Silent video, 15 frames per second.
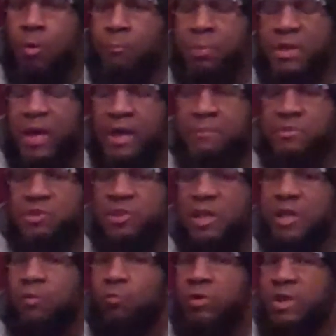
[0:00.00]
but I'm
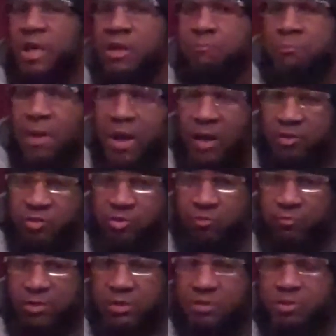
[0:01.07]
saying what a
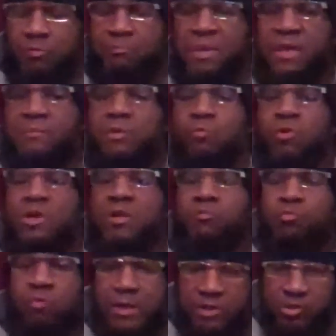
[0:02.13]
boxer is, or maybe what a
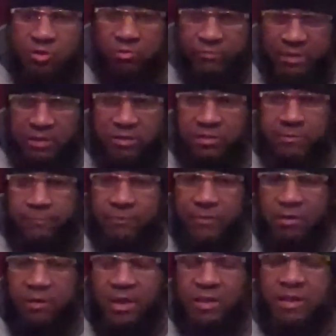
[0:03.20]
wrestler is.
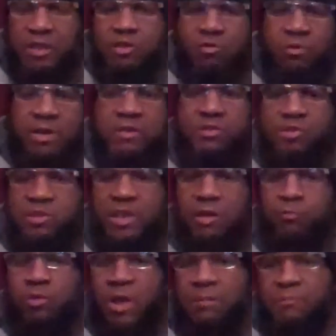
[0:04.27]
All right. And you'll
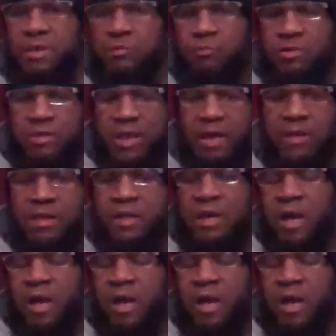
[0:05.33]
understand what I mean with that.